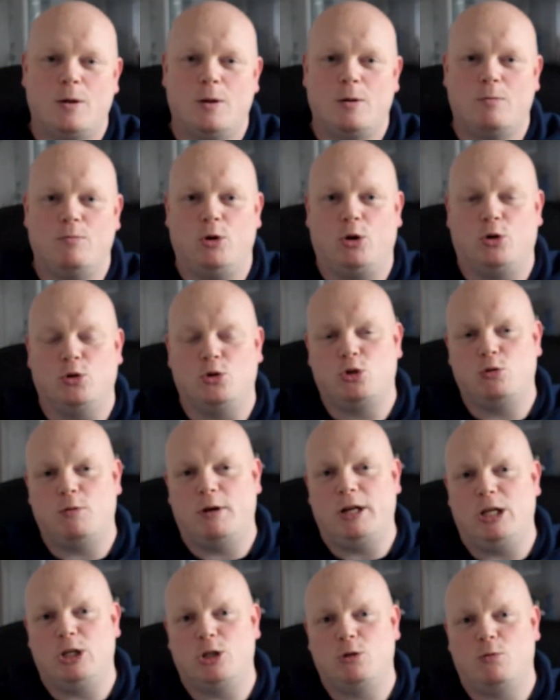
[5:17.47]
Because
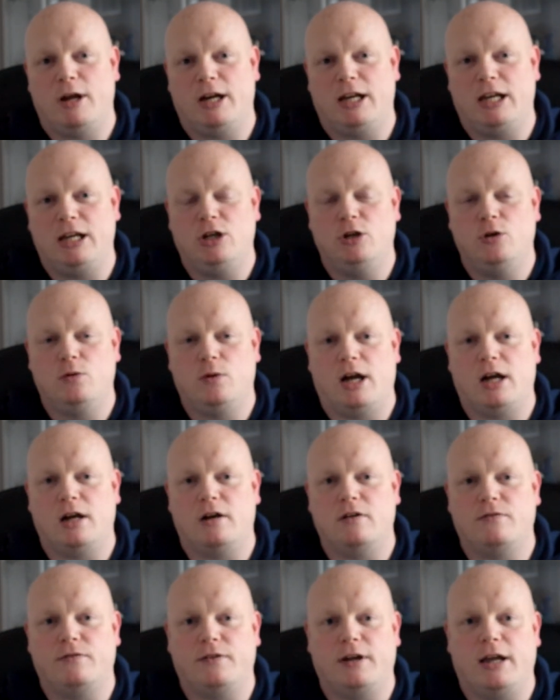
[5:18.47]
2020 you
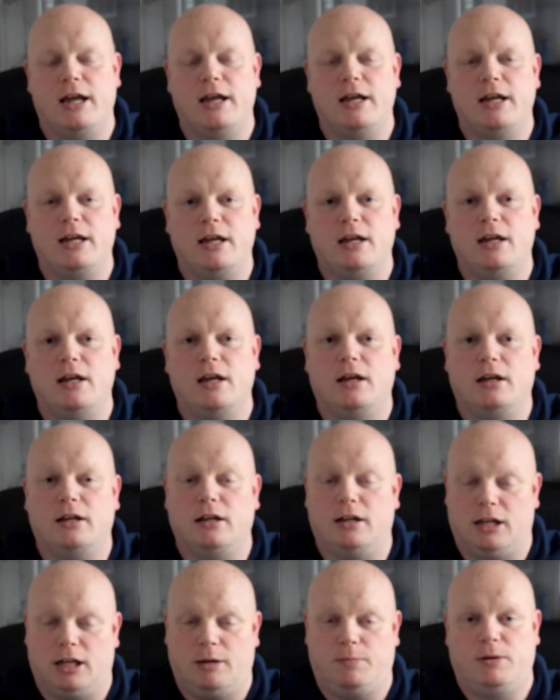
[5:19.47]
have a
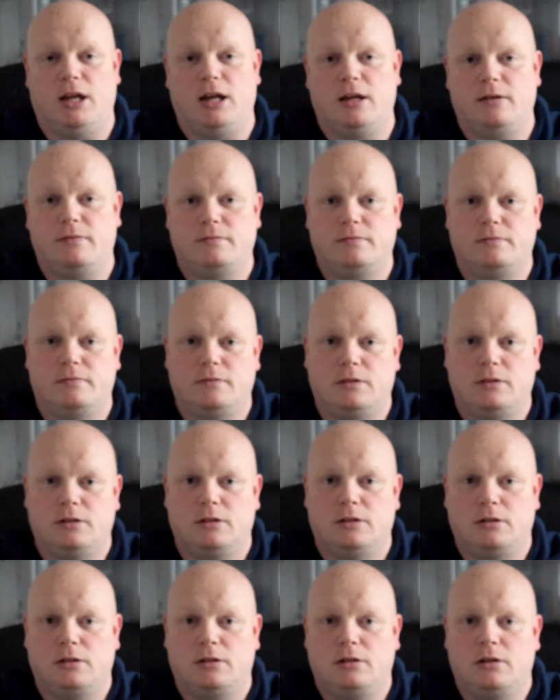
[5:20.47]
leap year,
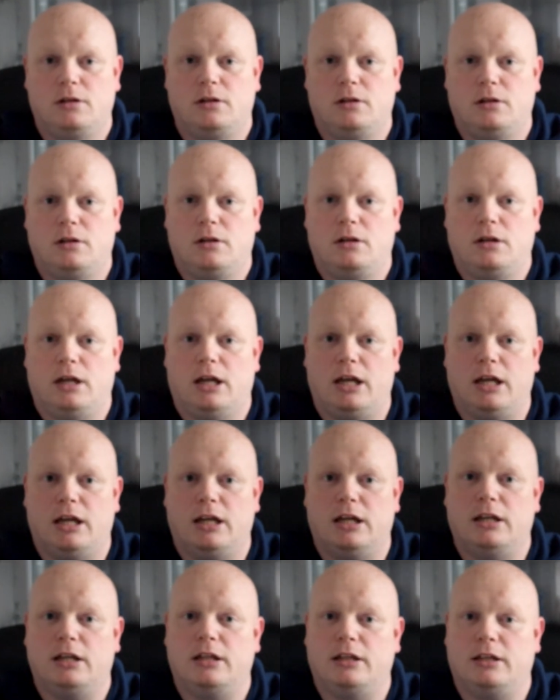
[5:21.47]

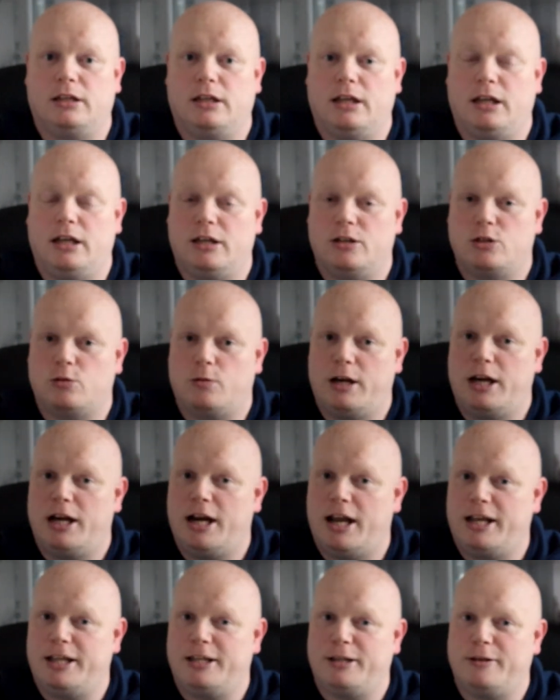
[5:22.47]
and the
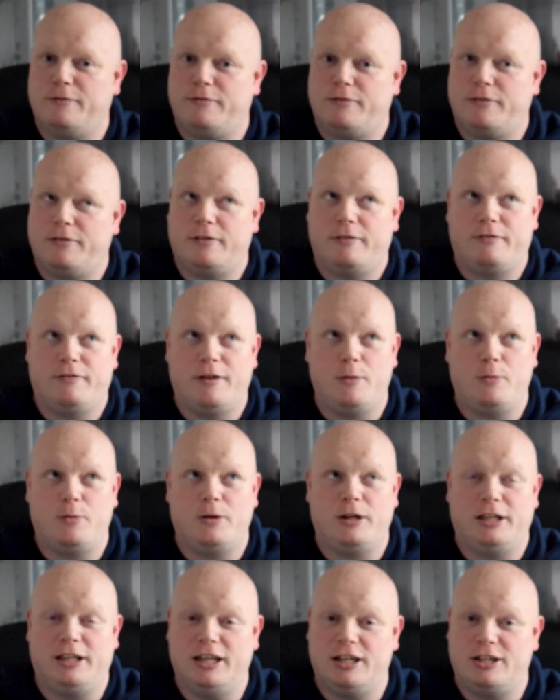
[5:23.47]
29th of February
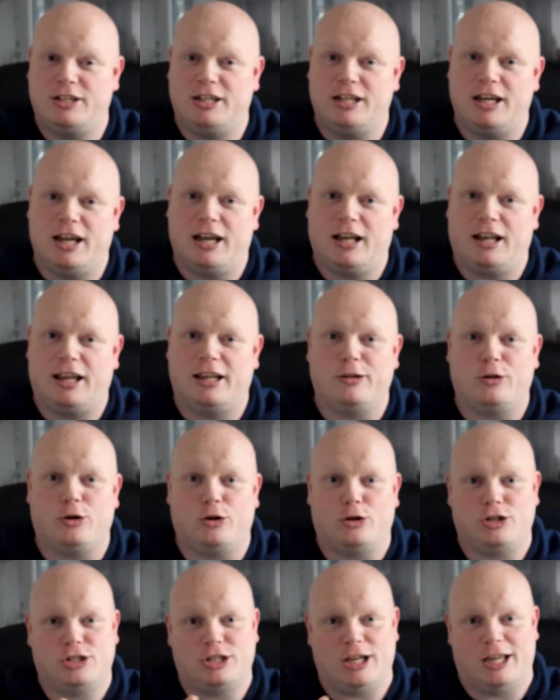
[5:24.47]
this year landed on a
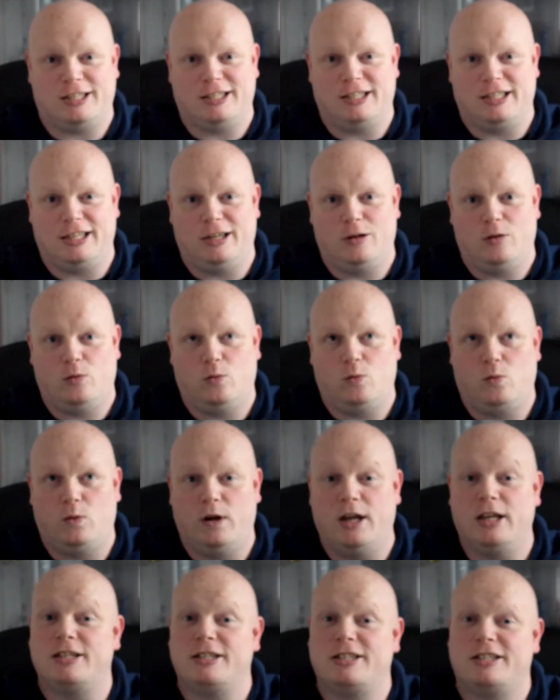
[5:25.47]
Saturday,
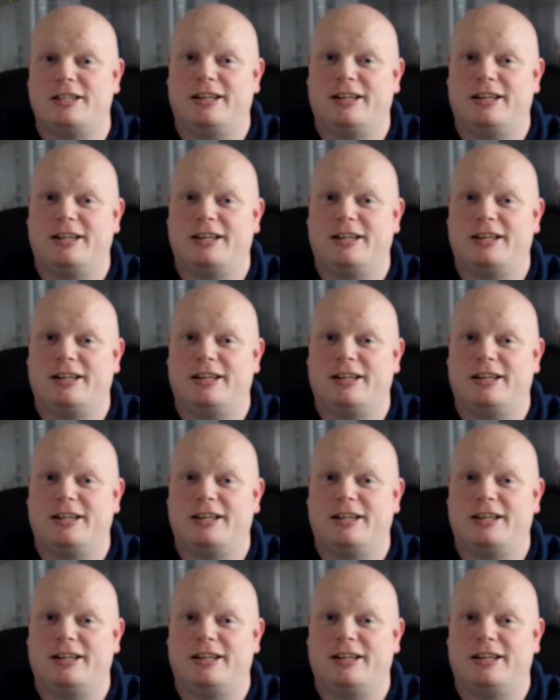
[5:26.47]
which,